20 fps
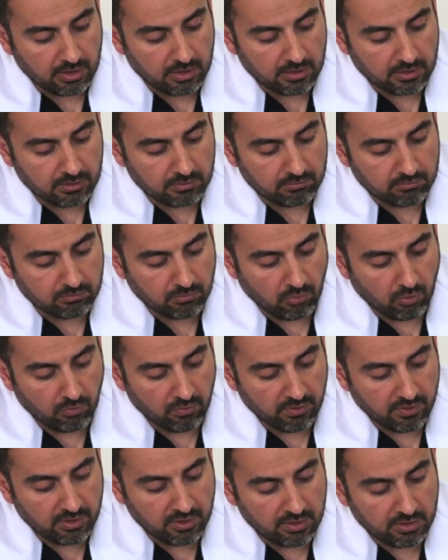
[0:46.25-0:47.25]
Um,
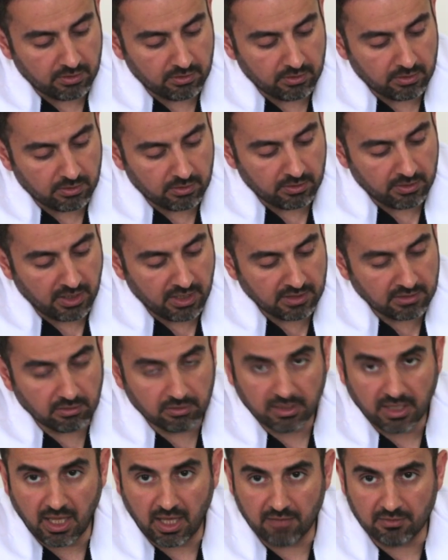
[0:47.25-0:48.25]
over the
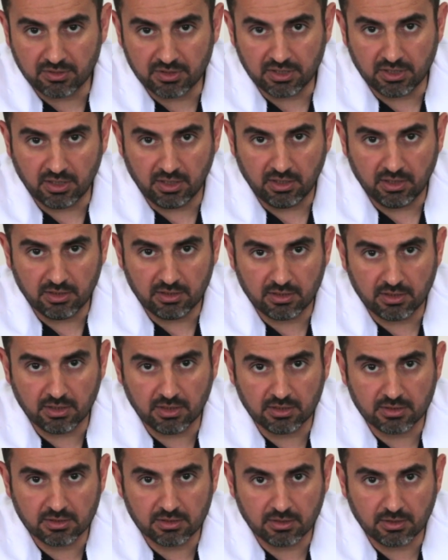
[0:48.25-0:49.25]
nasal cavity, it
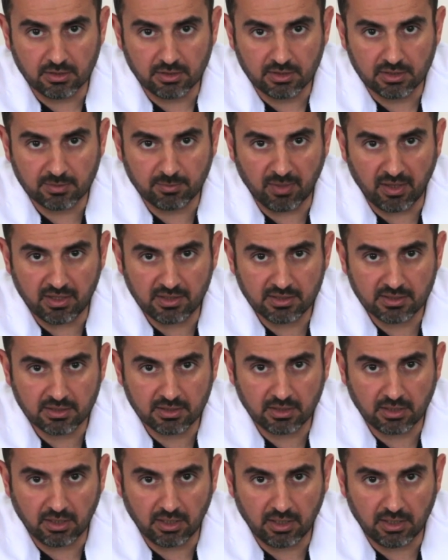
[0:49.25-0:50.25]
is
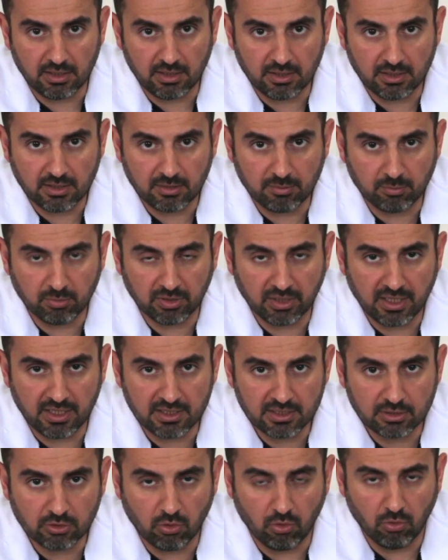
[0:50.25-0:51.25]
spaced in its
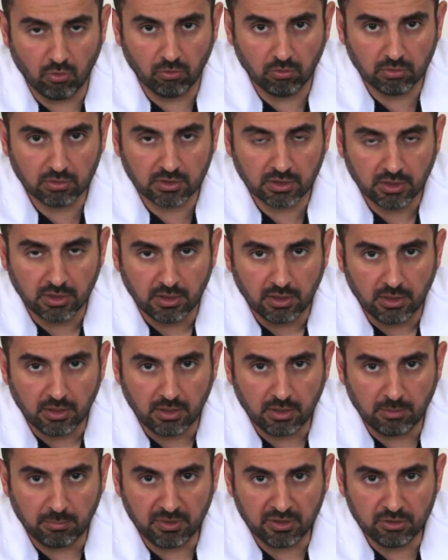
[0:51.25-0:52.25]
place called
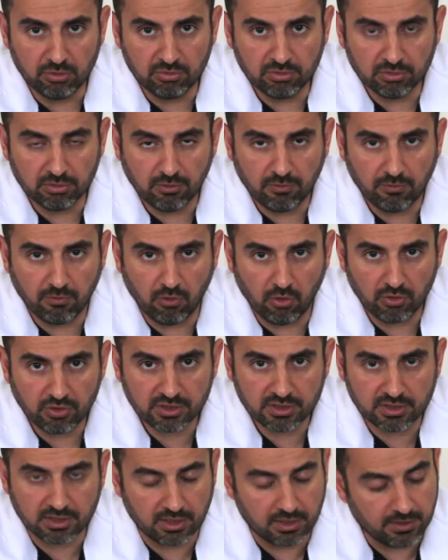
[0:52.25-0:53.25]
pituitary
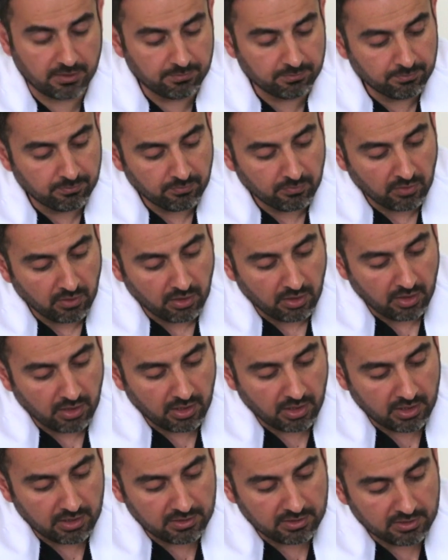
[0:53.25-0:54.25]
fossa,
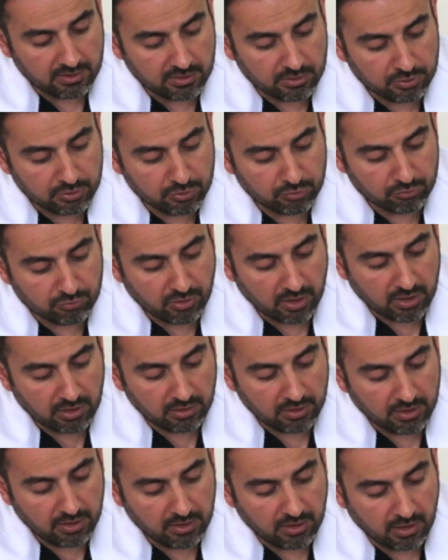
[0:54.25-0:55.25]
and is
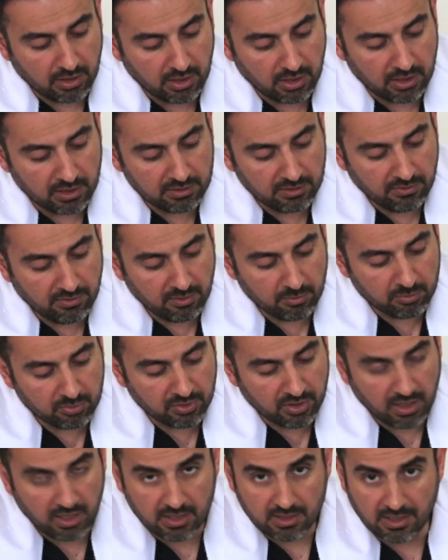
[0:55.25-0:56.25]
directly under the
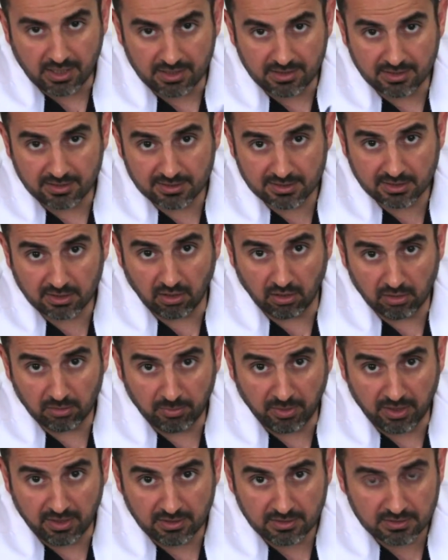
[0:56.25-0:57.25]
brain at the skull
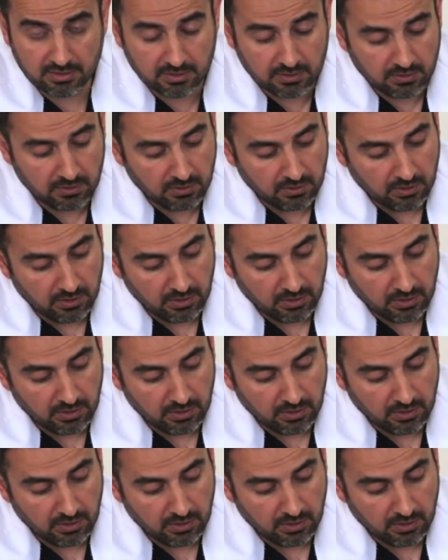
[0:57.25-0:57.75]
base,